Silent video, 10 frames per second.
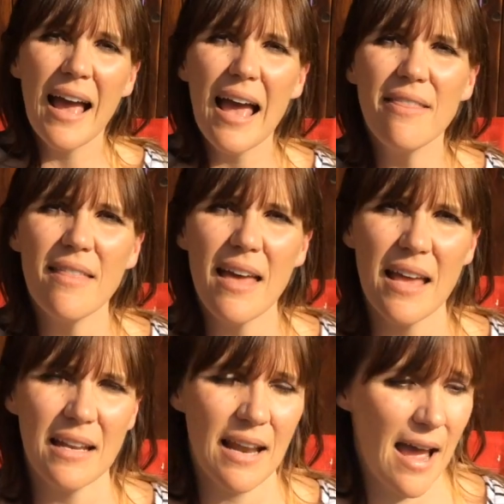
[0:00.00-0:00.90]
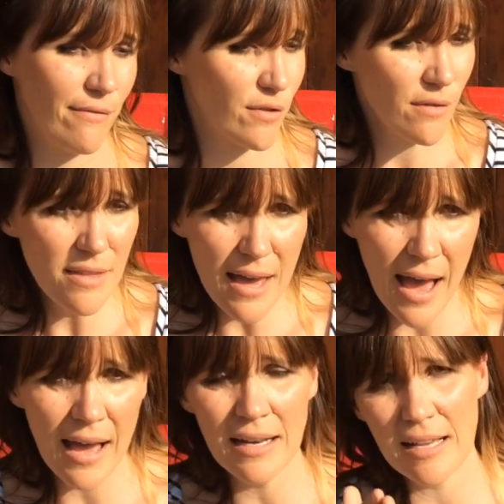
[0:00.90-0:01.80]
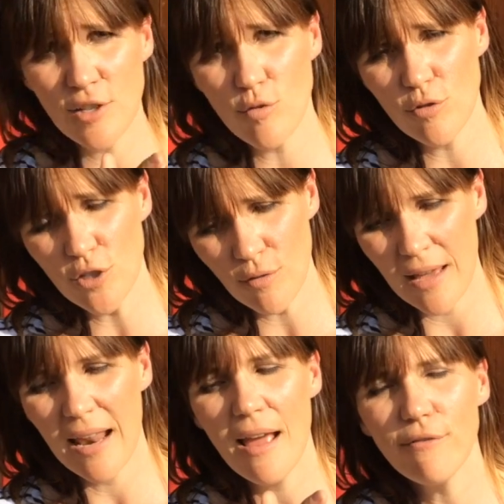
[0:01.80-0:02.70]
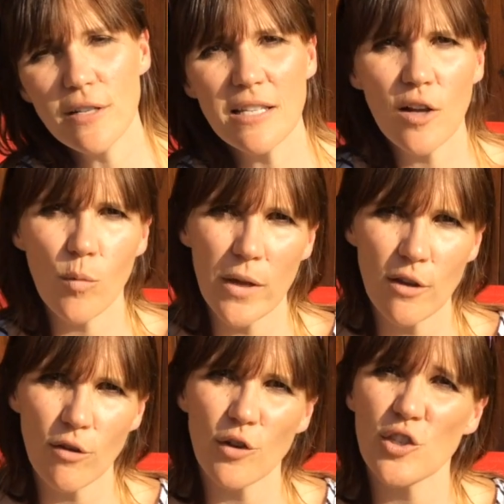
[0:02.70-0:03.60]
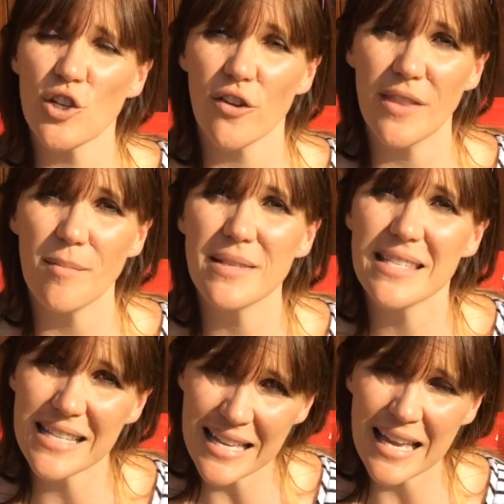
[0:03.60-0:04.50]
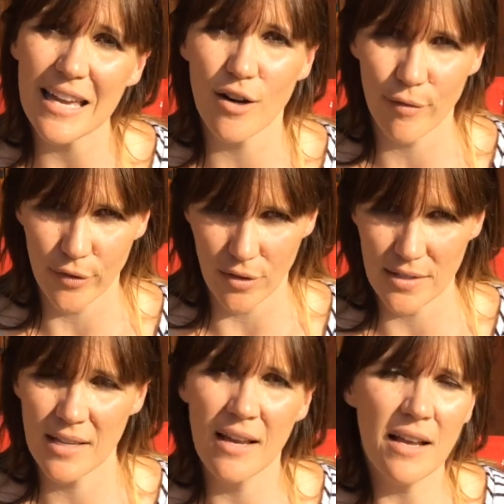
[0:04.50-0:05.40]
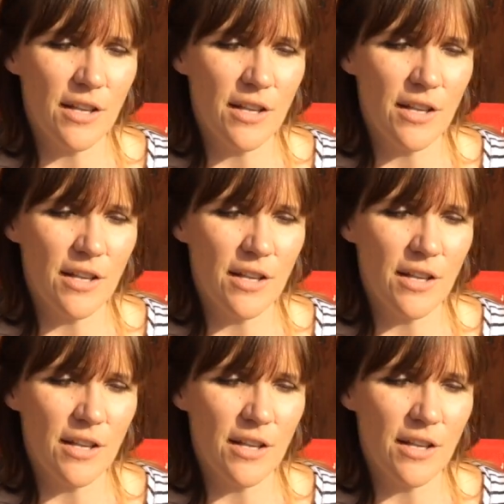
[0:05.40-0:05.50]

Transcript: And then after that, as you do that every single week, you can start them singing intervals.